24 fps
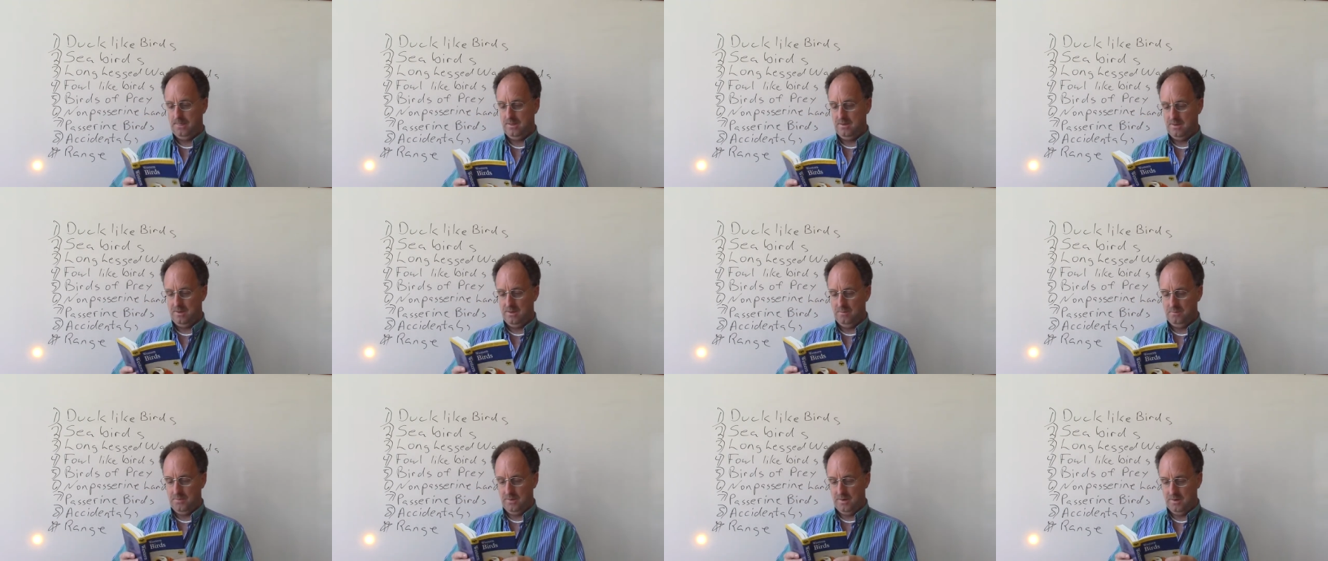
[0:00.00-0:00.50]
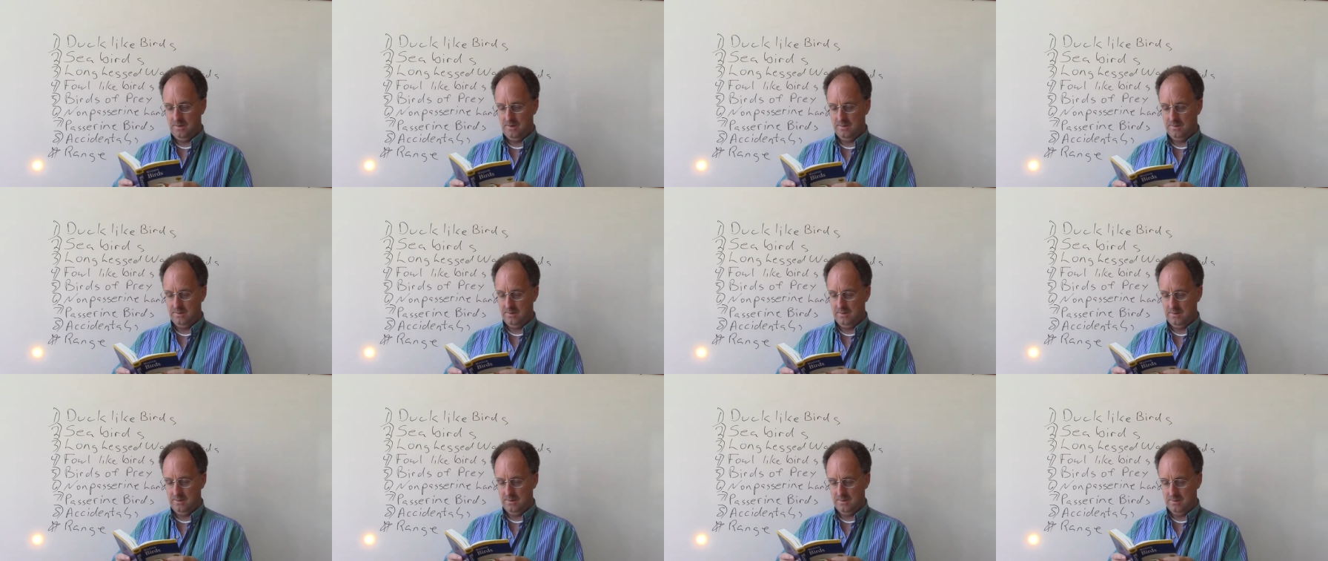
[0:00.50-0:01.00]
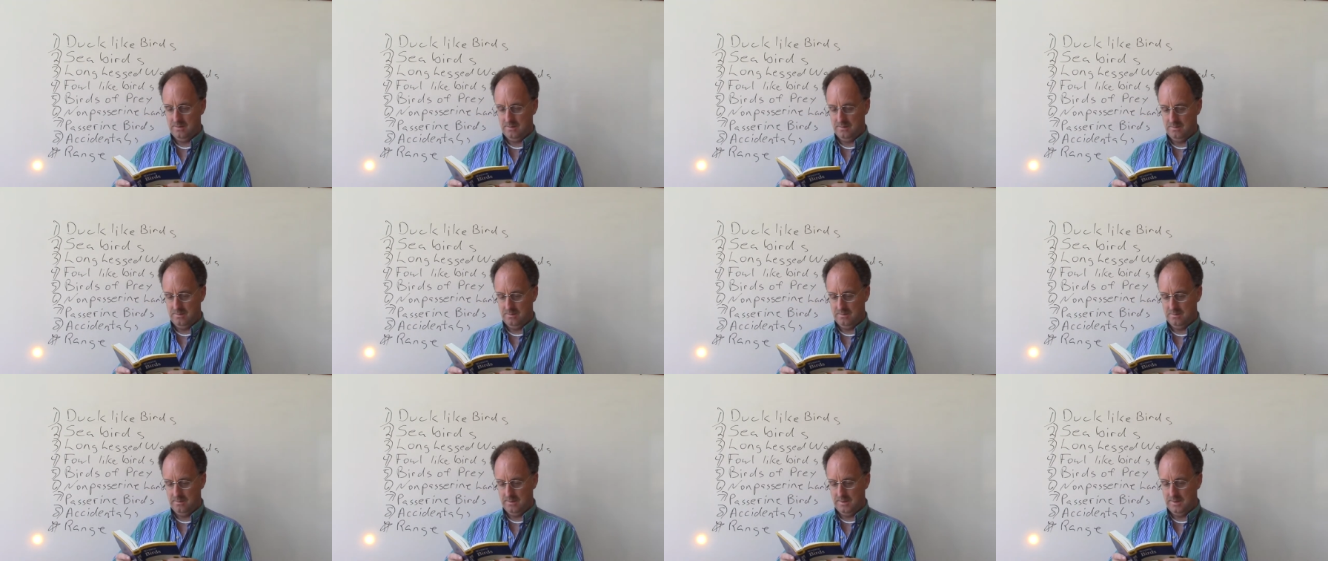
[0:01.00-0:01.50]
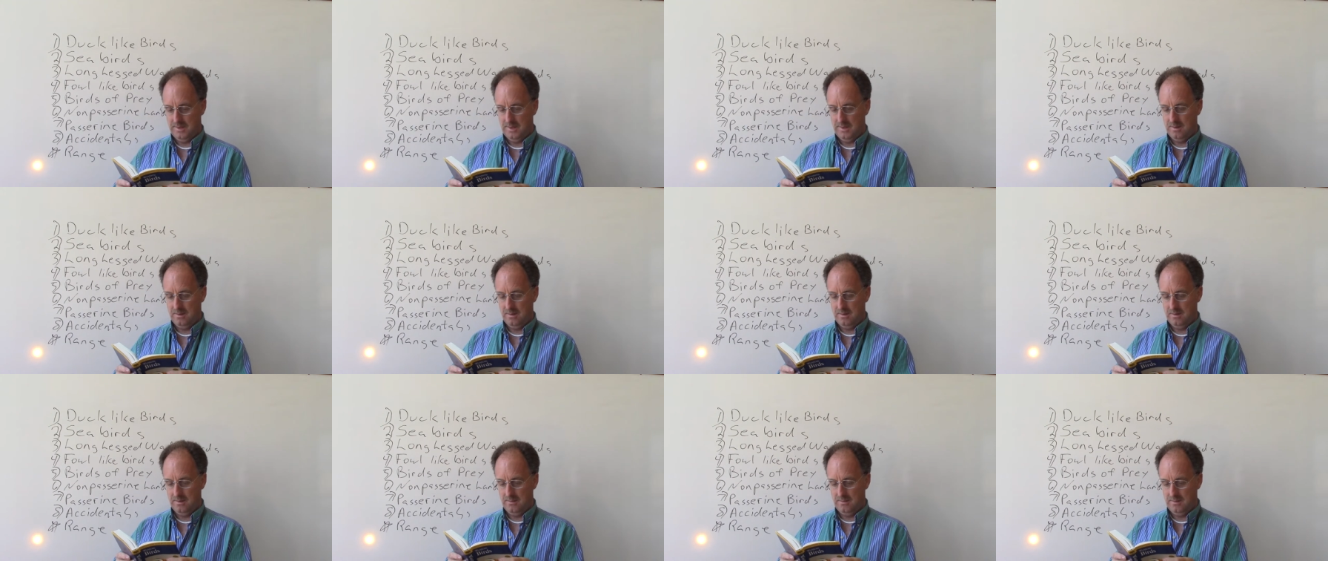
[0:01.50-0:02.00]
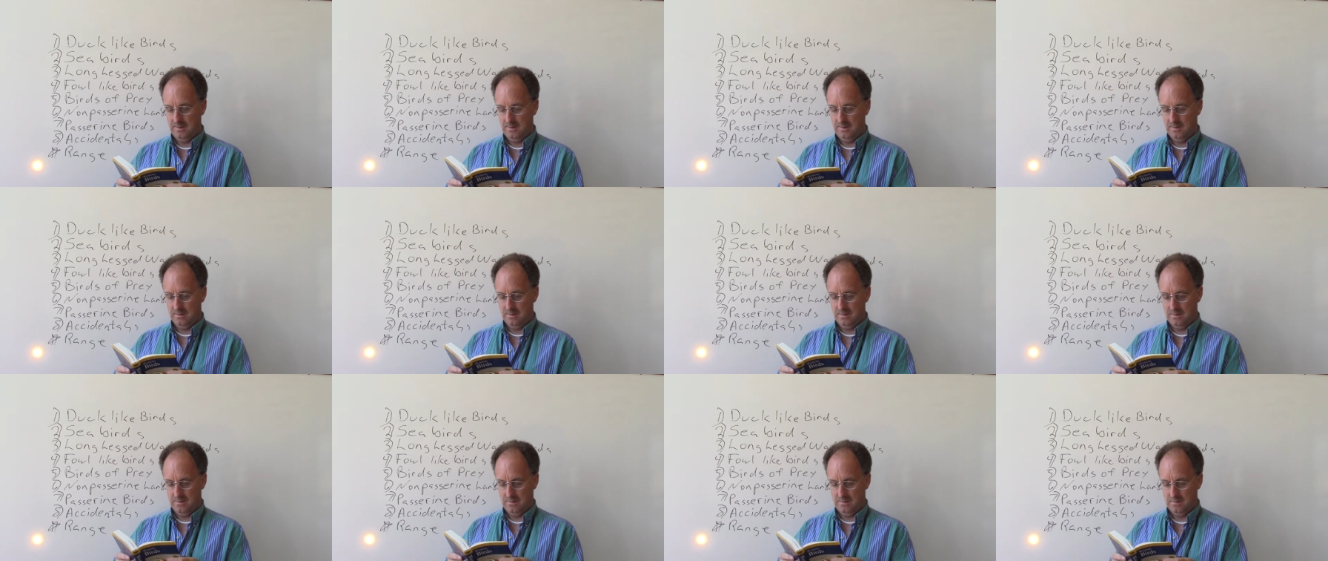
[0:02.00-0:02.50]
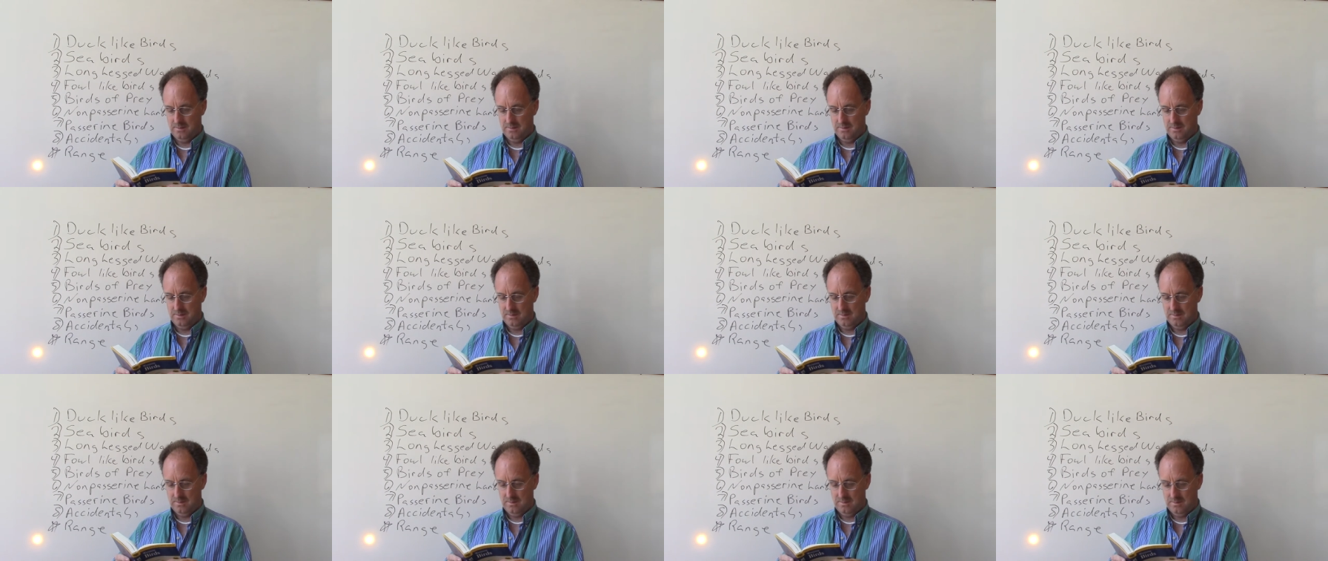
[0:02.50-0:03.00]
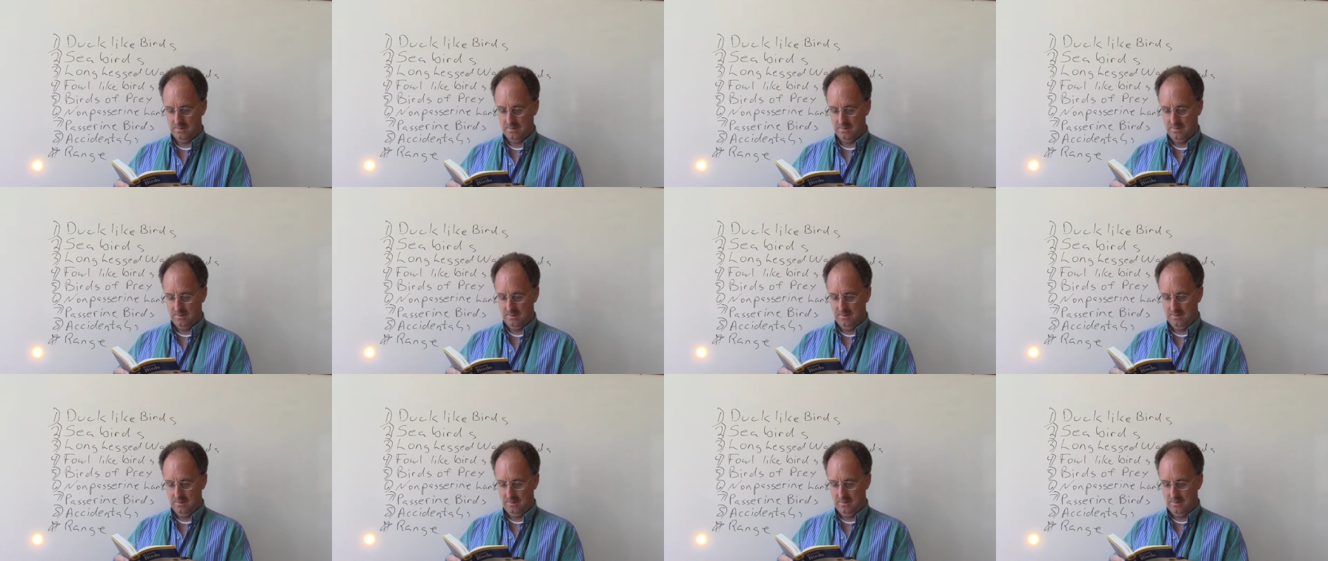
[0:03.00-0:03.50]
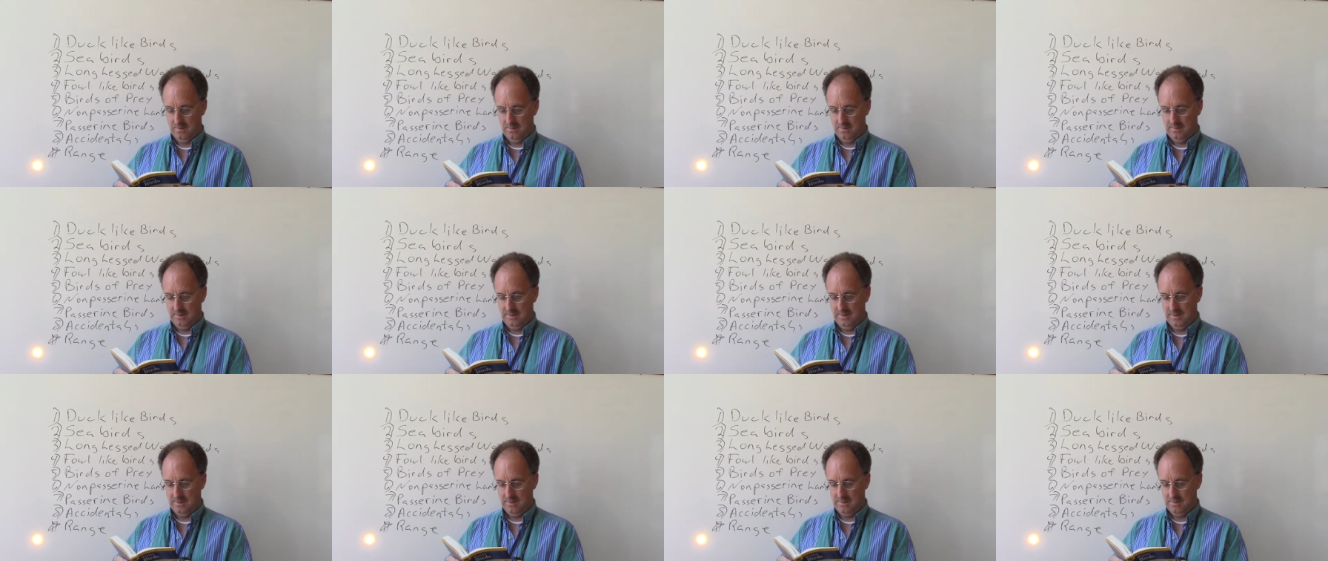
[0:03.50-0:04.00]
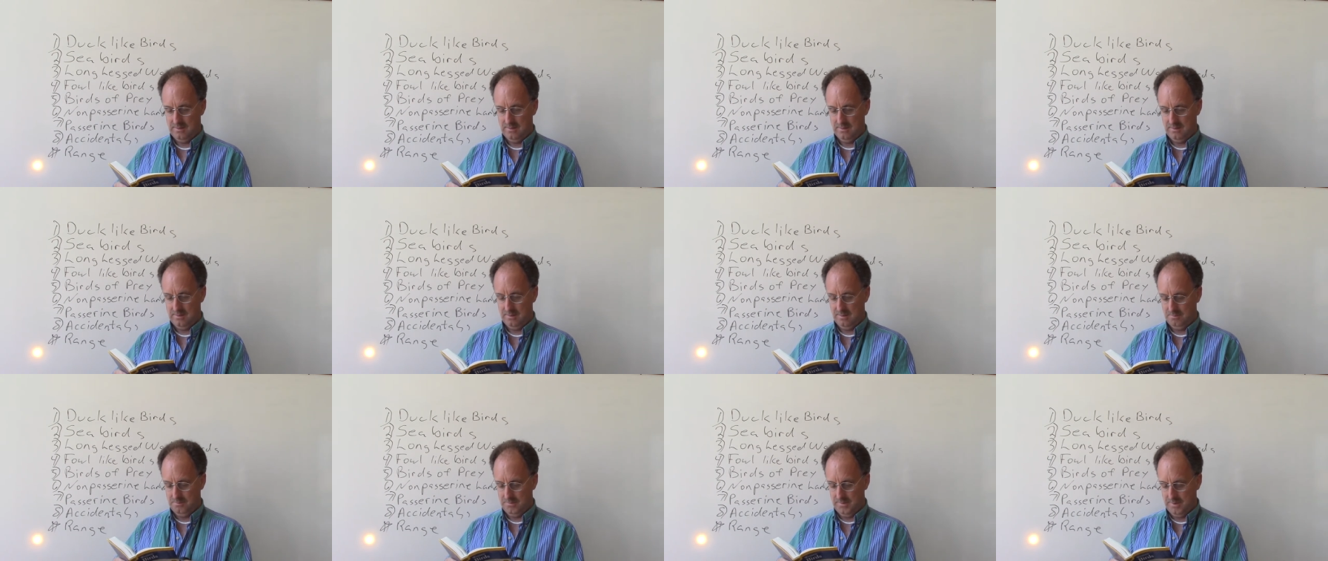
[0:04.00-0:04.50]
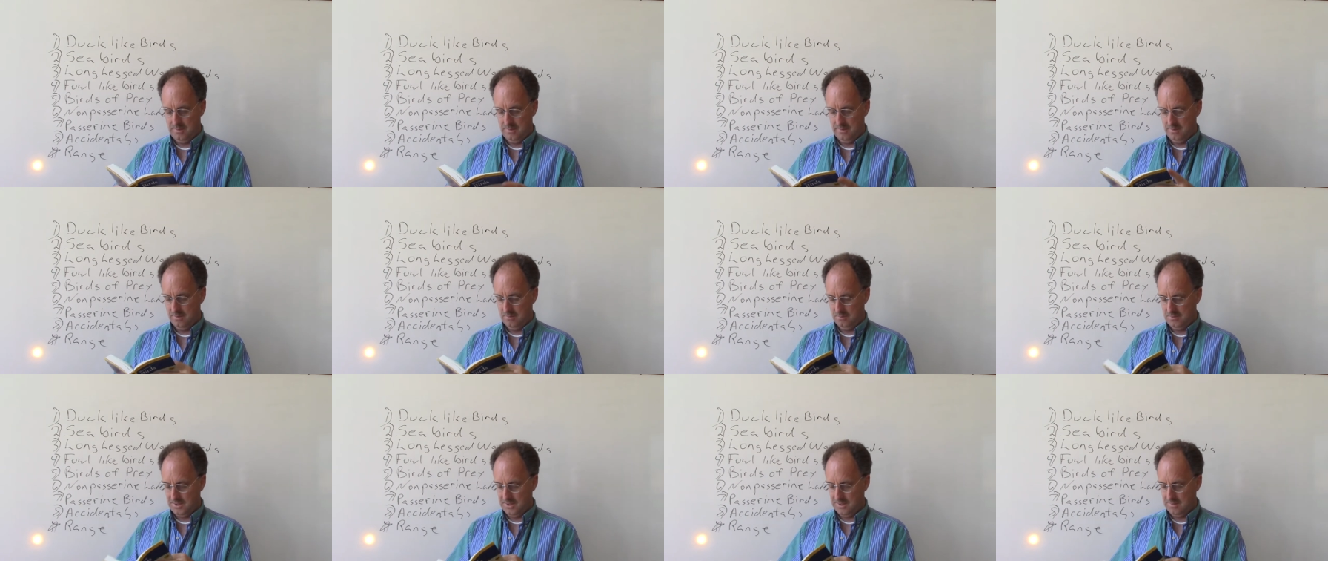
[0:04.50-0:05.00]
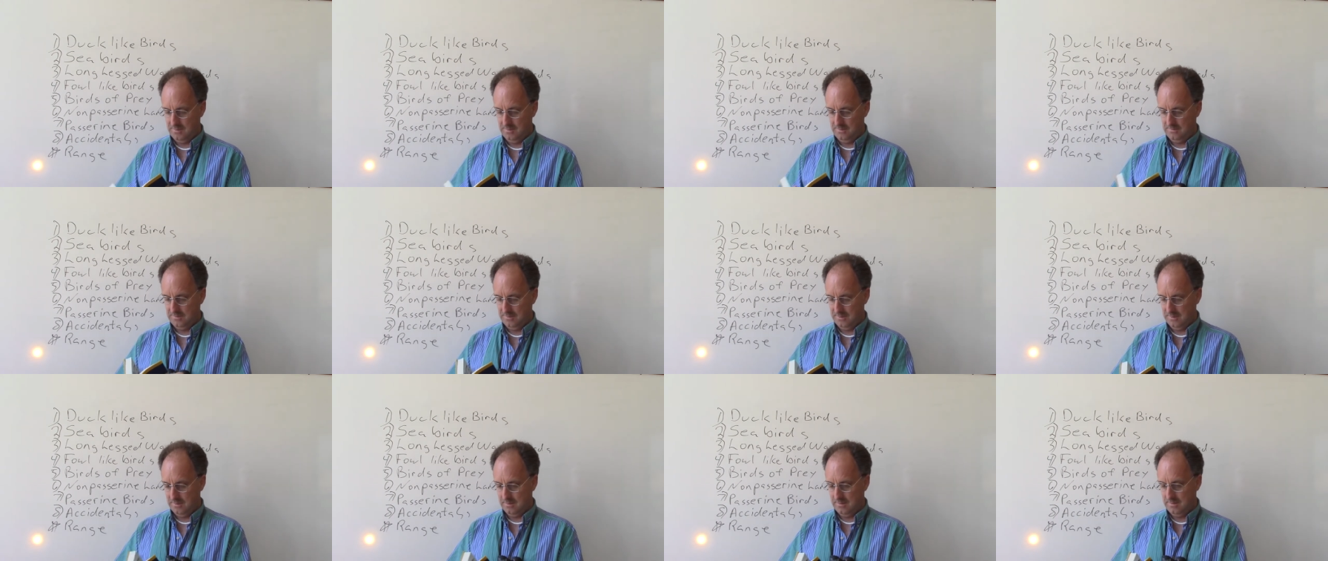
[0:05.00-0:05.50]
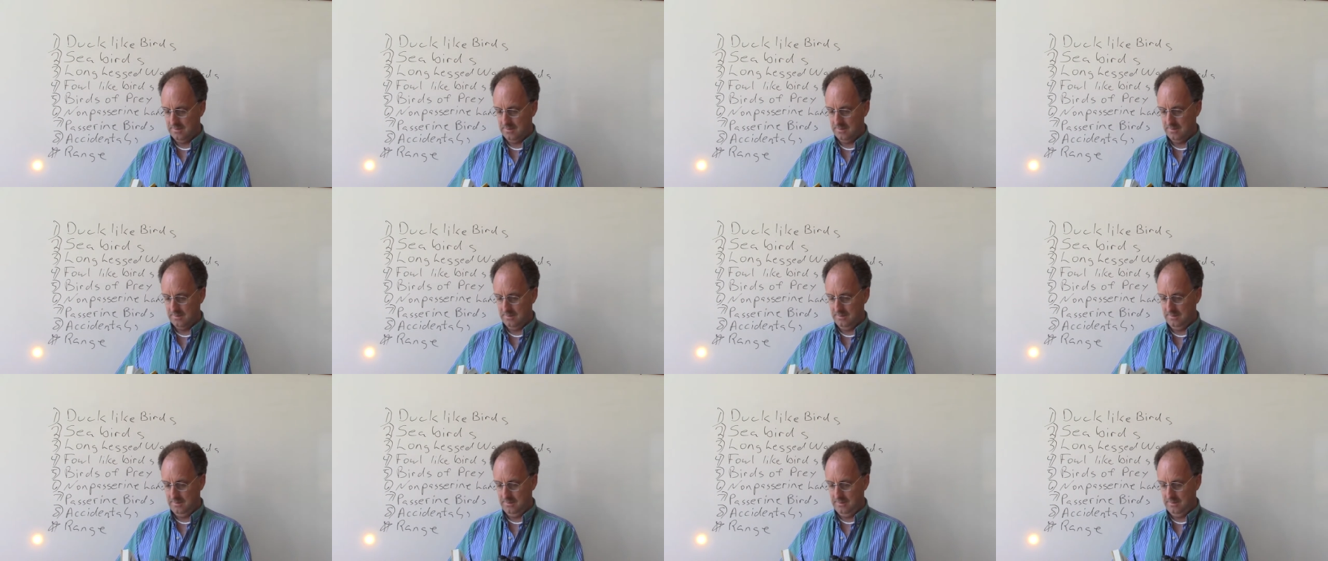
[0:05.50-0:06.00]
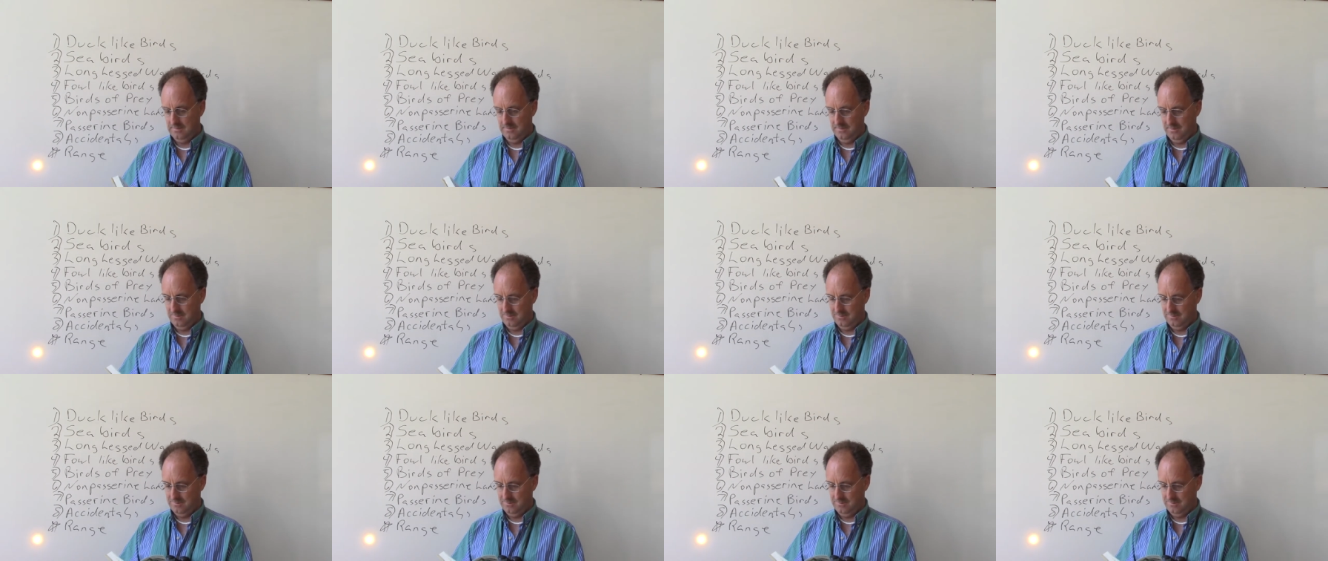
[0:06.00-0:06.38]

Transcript: upper, the uh, and the uh, Canada and upper, you'll probably see a lot of these.